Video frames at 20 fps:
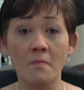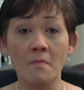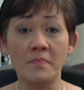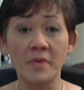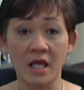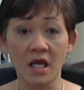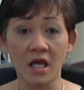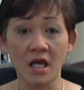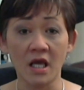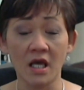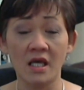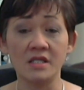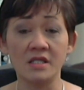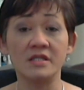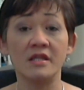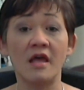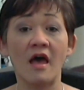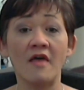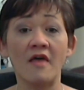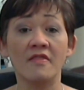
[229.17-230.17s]

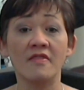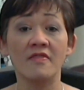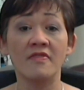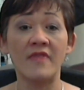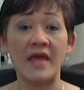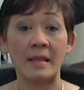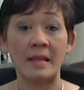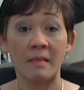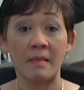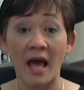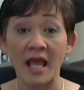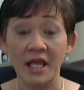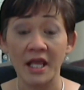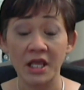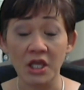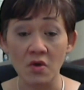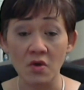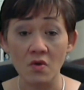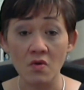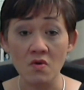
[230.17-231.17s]
because they like
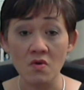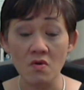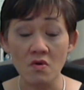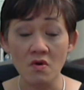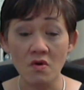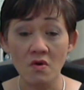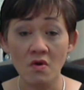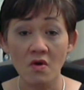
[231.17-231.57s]
you,